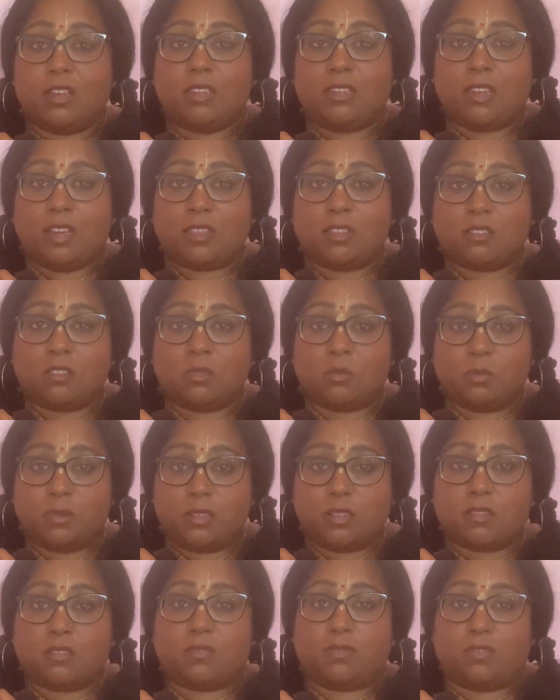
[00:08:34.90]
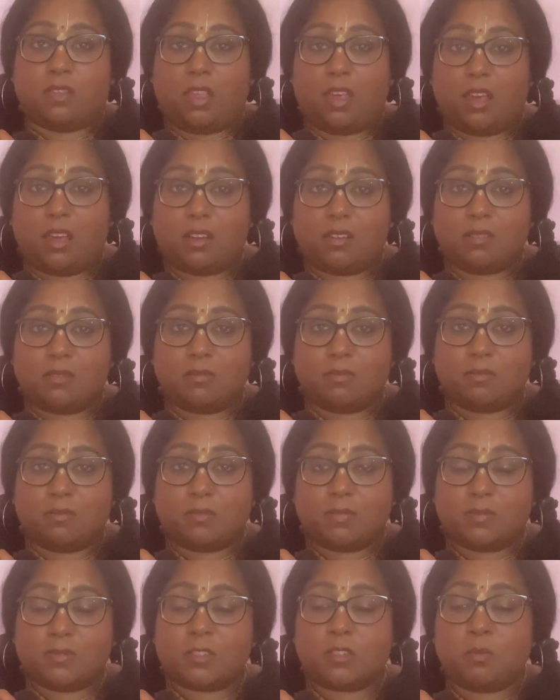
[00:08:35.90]
Yeah, there's a reason for that.
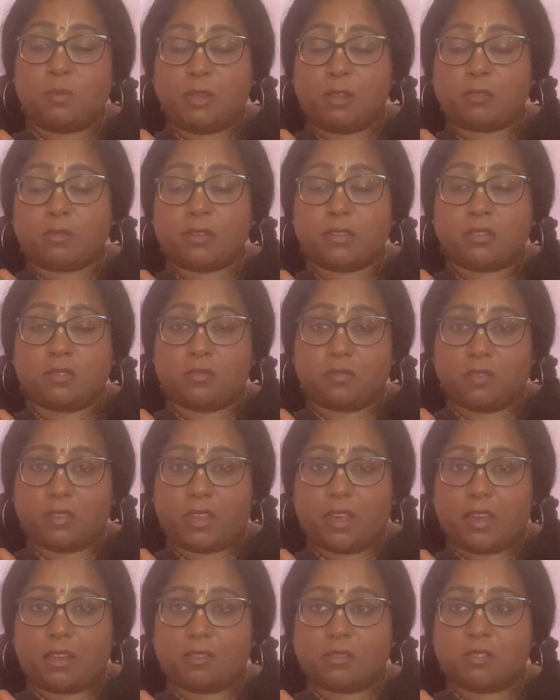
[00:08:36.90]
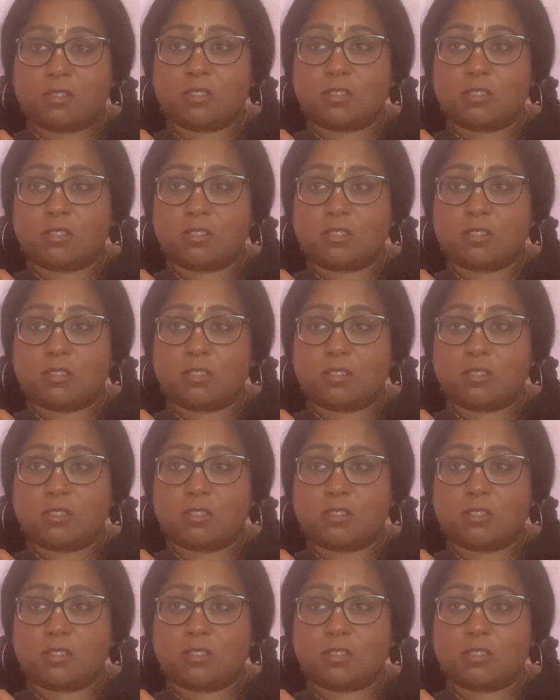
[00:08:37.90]
There's a big reason for that.